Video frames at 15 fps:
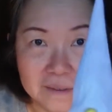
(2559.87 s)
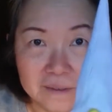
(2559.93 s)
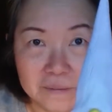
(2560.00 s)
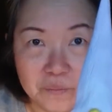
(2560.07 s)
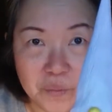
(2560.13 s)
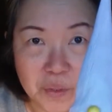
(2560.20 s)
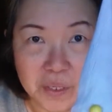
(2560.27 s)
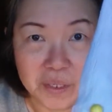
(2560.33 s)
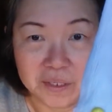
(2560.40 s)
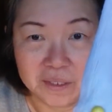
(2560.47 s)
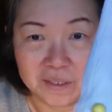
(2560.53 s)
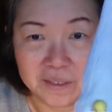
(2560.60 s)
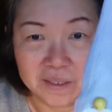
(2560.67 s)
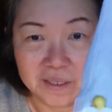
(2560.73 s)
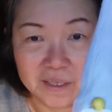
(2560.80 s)
beard
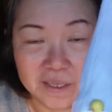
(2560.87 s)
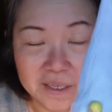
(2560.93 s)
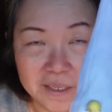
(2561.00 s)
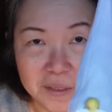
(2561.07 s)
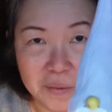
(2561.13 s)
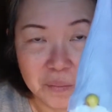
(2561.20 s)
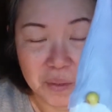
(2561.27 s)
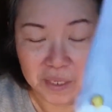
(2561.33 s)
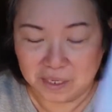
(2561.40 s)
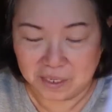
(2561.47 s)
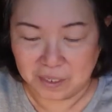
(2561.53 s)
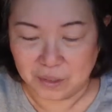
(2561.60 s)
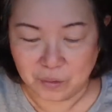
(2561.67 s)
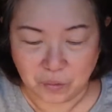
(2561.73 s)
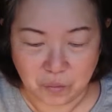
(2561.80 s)
a little bit,
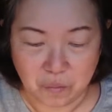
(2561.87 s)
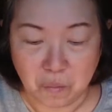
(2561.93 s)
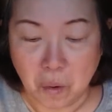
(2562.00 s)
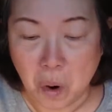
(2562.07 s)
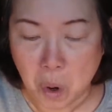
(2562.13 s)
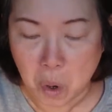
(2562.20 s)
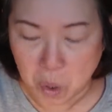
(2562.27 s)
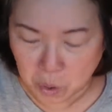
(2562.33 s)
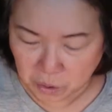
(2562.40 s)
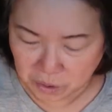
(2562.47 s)
look more